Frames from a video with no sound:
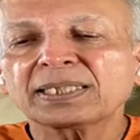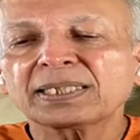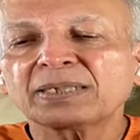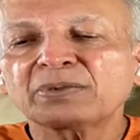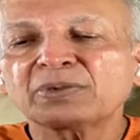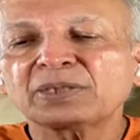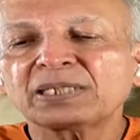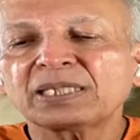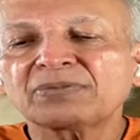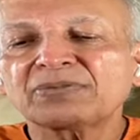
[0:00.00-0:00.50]

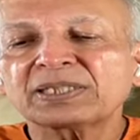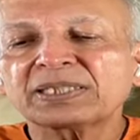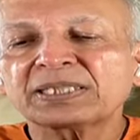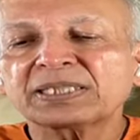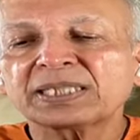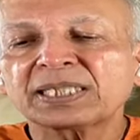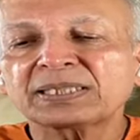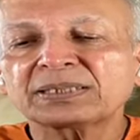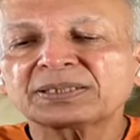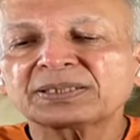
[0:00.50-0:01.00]
They will never
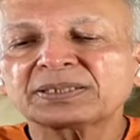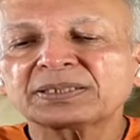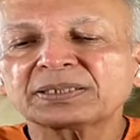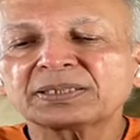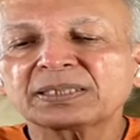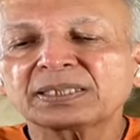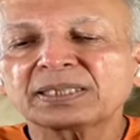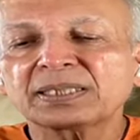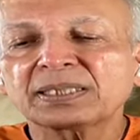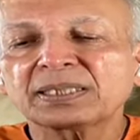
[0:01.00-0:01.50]
touch,
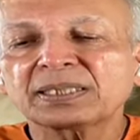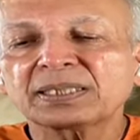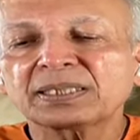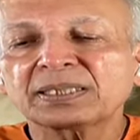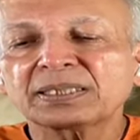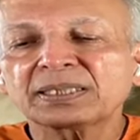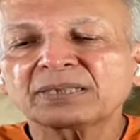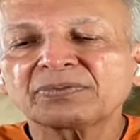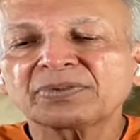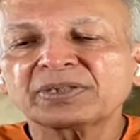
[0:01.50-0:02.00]

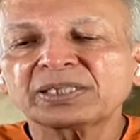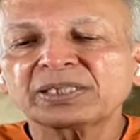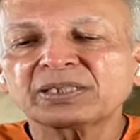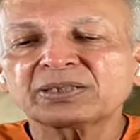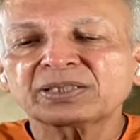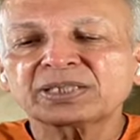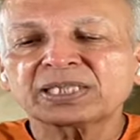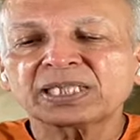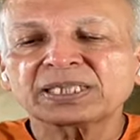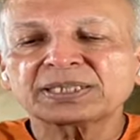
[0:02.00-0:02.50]
they will
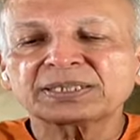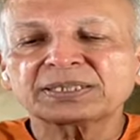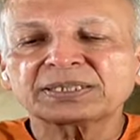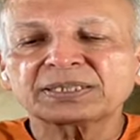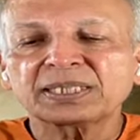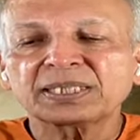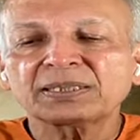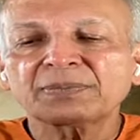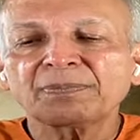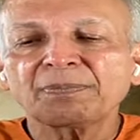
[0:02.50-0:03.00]
not
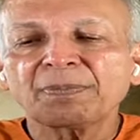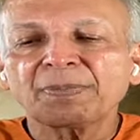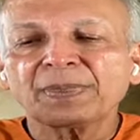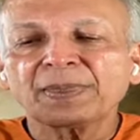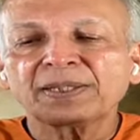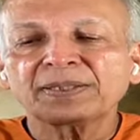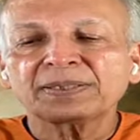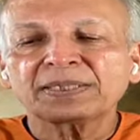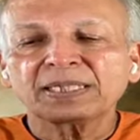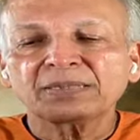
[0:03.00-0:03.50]
touch the
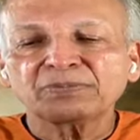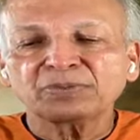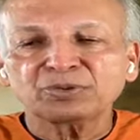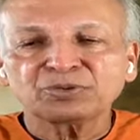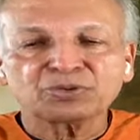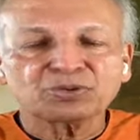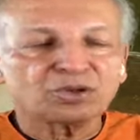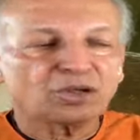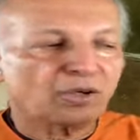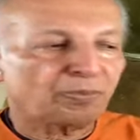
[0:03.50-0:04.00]

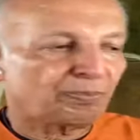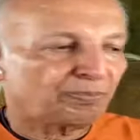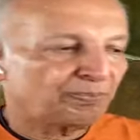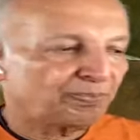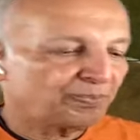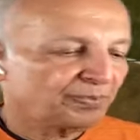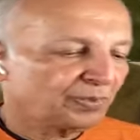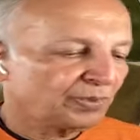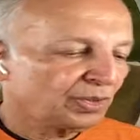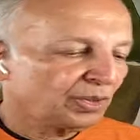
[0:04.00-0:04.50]
tabletop.
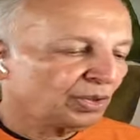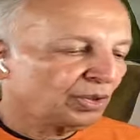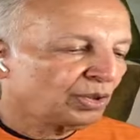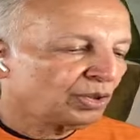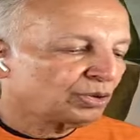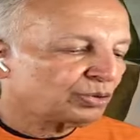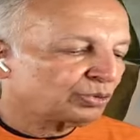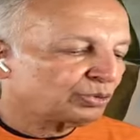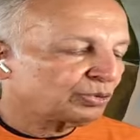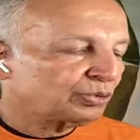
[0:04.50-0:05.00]

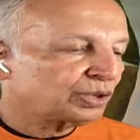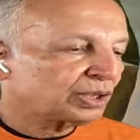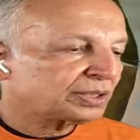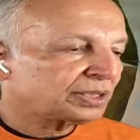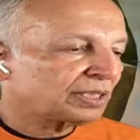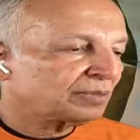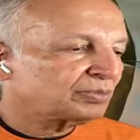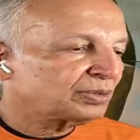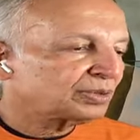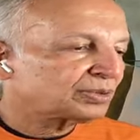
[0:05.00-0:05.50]
So do the
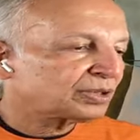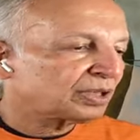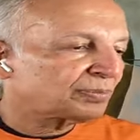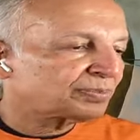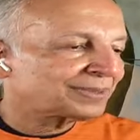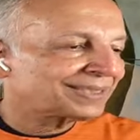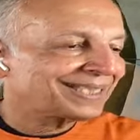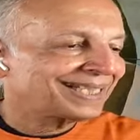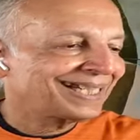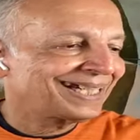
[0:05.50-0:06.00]

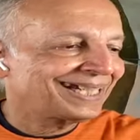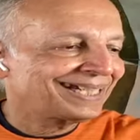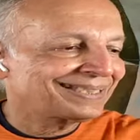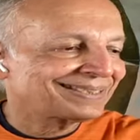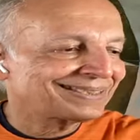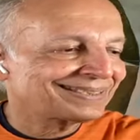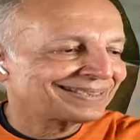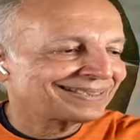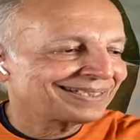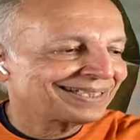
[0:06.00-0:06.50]
tabletop
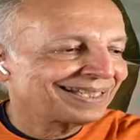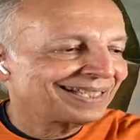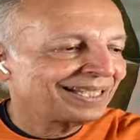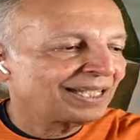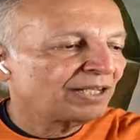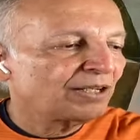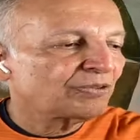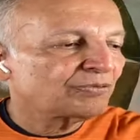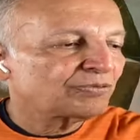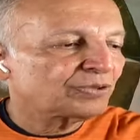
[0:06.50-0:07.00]
test
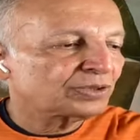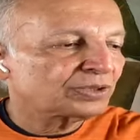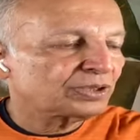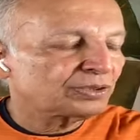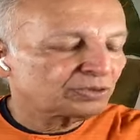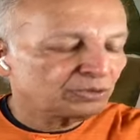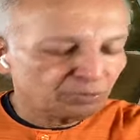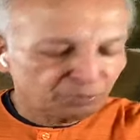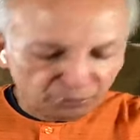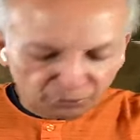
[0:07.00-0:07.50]
for
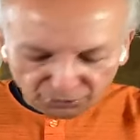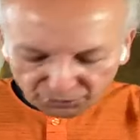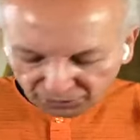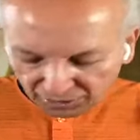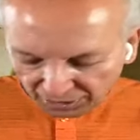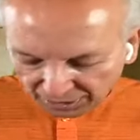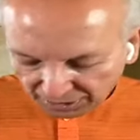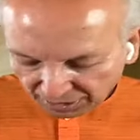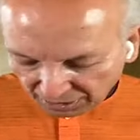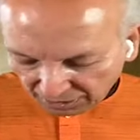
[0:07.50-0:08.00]
the
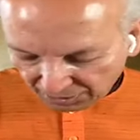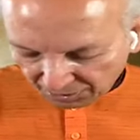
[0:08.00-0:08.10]
Dupuytren's